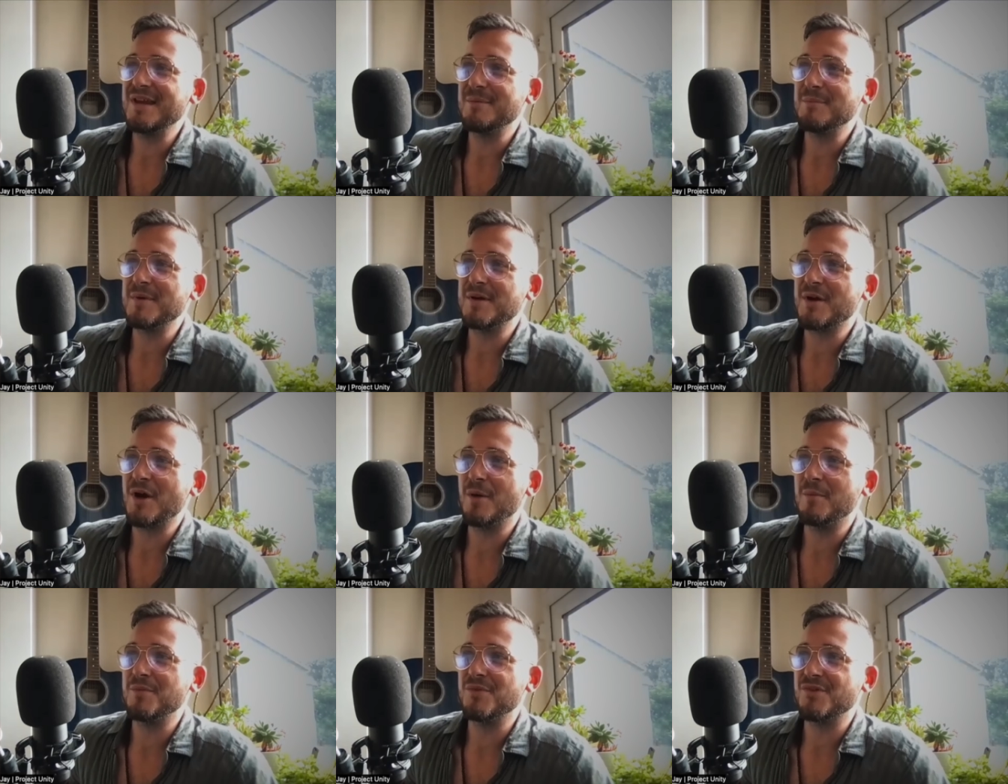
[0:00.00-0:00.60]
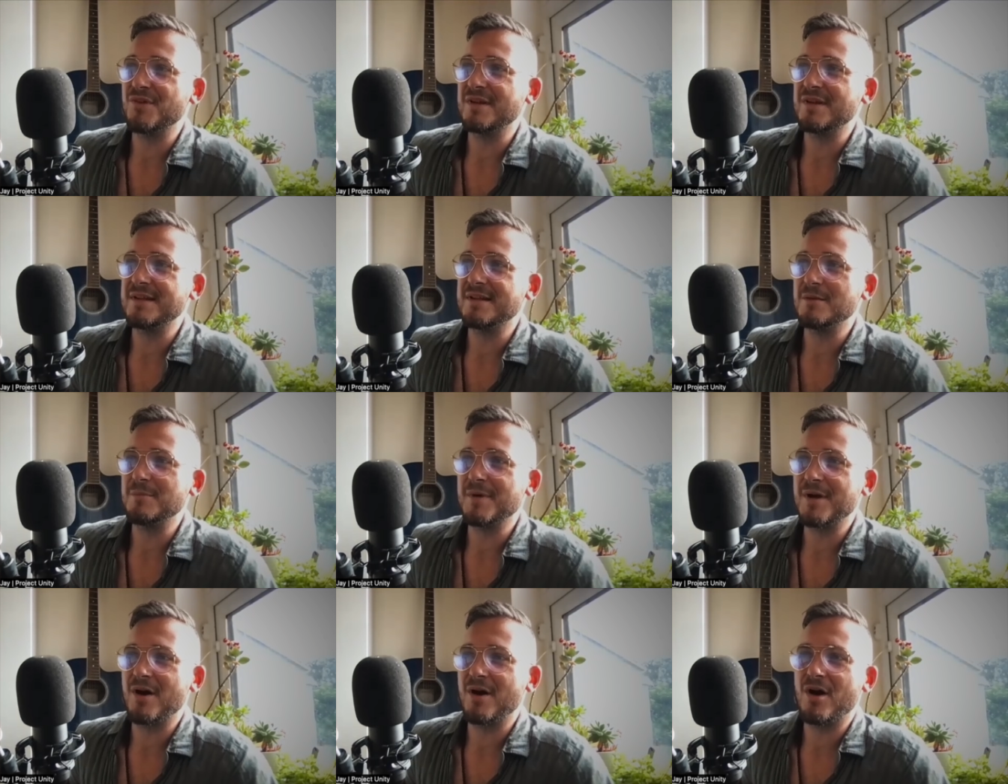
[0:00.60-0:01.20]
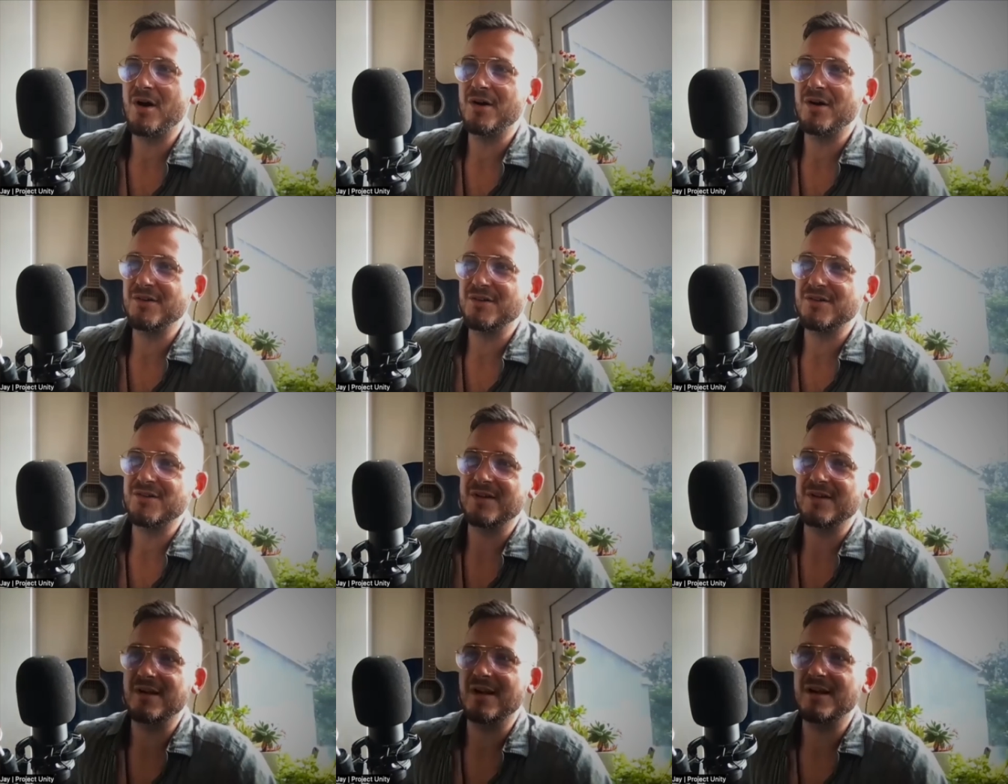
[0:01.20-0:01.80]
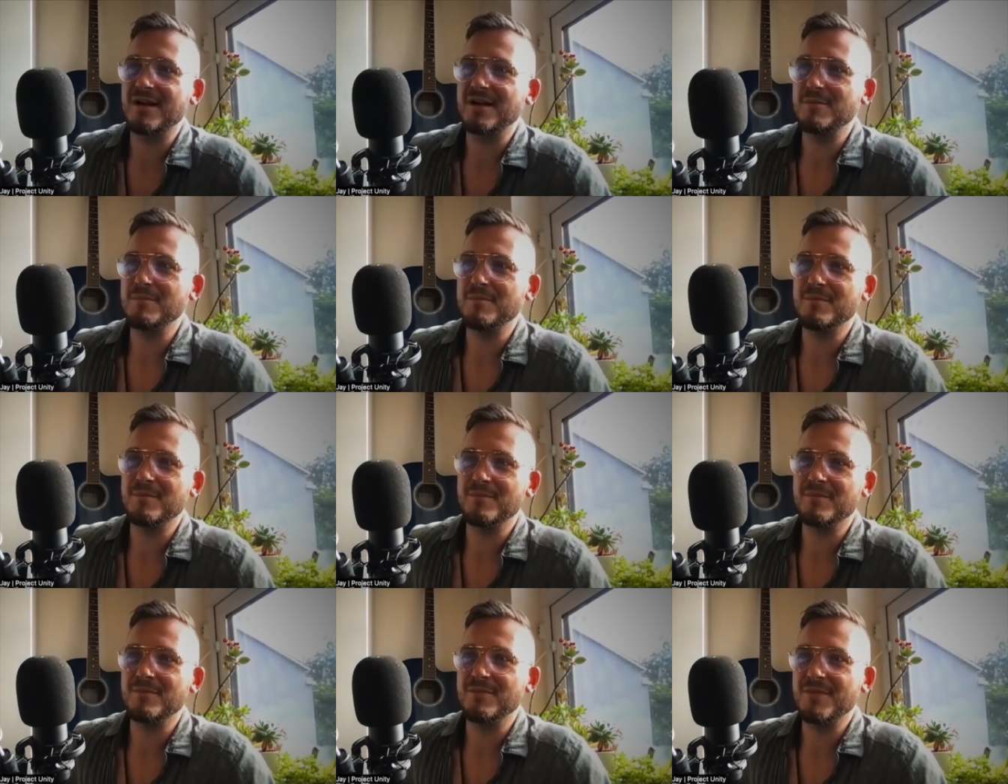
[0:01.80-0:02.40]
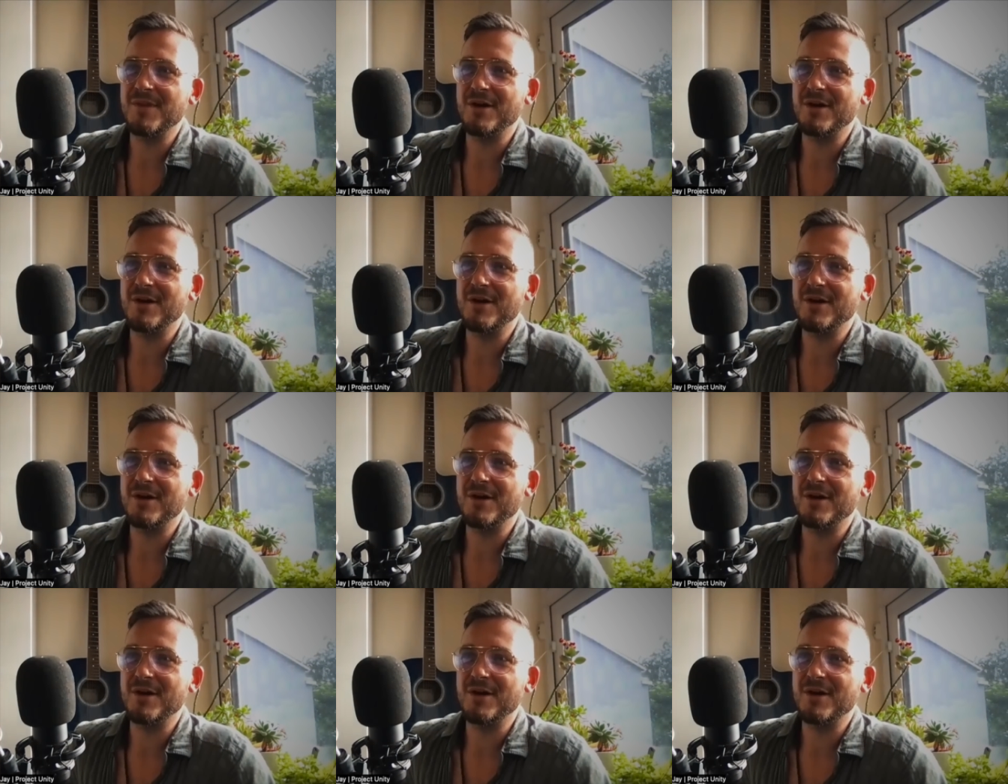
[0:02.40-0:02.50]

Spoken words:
It becomes a little bit harder to claim